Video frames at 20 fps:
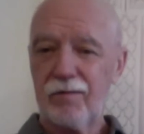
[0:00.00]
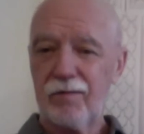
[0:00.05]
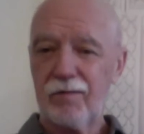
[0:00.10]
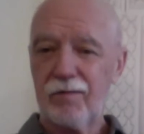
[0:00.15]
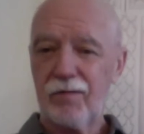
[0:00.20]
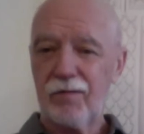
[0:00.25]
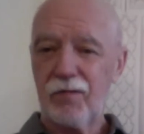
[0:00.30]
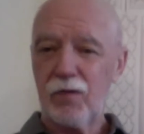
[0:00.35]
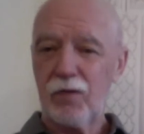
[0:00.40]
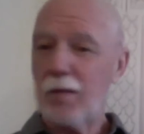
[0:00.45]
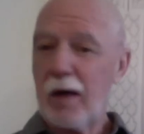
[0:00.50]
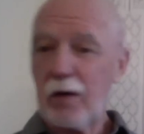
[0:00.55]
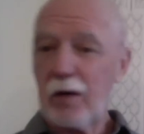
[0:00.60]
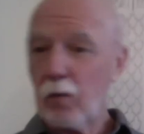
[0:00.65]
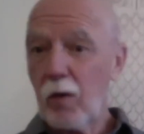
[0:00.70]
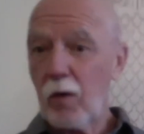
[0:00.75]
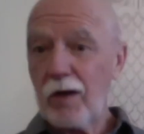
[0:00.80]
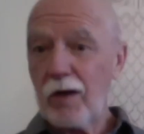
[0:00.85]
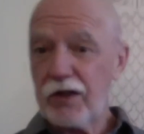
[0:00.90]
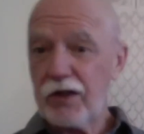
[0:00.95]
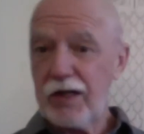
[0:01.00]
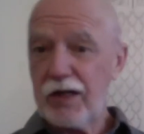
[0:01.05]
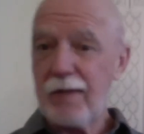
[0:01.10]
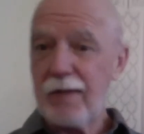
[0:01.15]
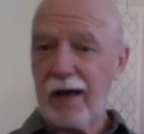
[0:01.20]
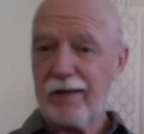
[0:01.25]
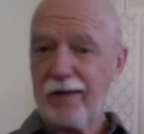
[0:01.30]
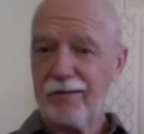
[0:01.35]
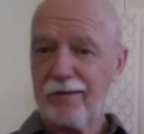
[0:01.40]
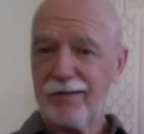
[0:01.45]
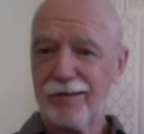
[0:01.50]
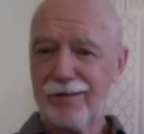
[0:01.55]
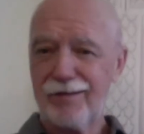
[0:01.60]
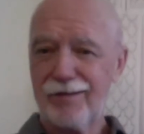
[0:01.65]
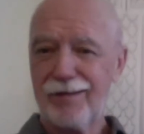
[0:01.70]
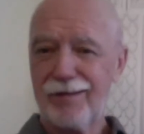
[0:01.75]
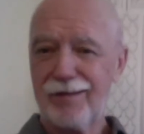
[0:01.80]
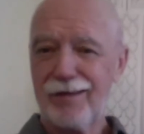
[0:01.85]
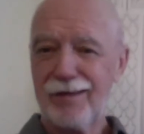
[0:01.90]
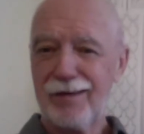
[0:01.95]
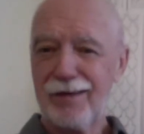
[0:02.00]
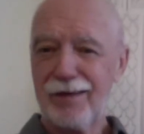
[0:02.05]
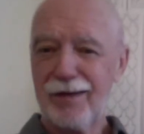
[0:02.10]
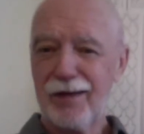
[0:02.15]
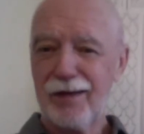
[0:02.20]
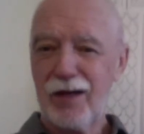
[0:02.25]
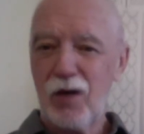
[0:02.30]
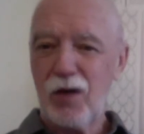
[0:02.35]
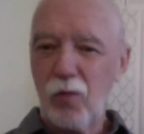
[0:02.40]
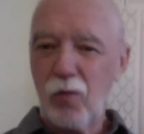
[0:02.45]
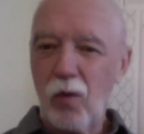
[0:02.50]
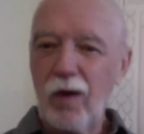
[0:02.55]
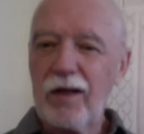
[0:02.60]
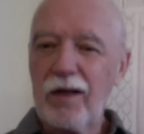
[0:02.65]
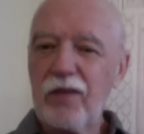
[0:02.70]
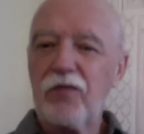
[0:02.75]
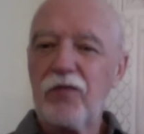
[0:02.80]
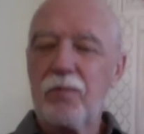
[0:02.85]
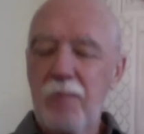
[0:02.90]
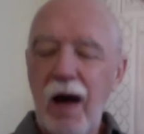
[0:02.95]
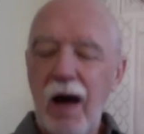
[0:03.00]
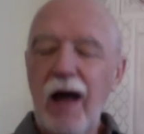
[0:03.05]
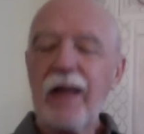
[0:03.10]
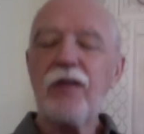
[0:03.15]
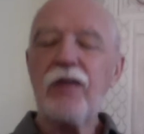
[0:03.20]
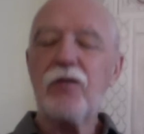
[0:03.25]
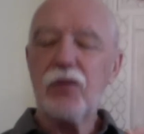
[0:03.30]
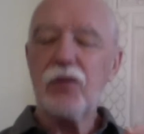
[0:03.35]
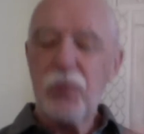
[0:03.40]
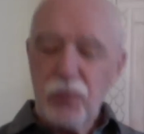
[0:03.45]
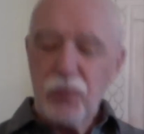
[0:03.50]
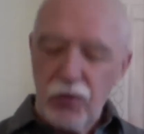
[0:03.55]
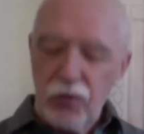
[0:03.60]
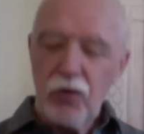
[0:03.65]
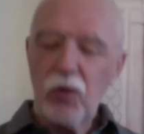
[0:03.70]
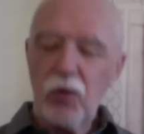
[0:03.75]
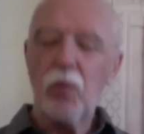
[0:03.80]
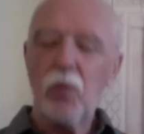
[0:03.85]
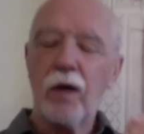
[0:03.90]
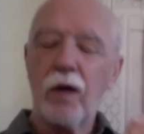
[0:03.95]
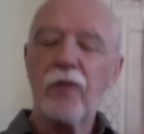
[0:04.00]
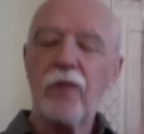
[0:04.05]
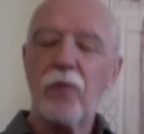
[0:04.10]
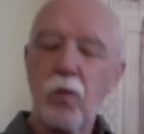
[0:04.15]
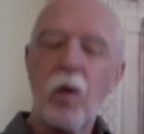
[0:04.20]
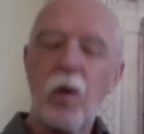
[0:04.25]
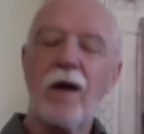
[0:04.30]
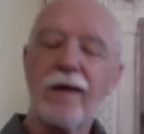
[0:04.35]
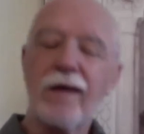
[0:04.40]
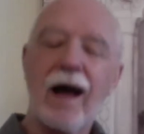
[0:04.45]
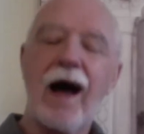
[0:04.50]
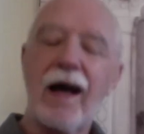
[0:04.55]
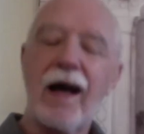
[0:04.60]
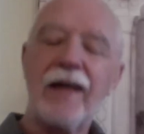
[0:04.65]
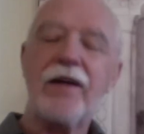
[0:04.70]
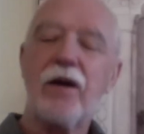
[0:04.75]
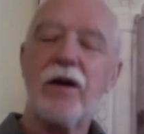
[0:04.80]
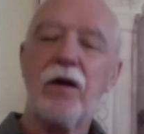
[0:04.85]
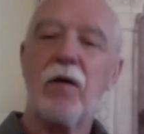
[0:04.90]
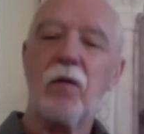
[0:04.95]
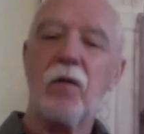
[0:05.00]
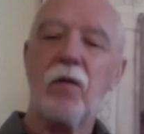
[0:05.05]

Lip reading: No matter what she meant. What is mine to do with what I know?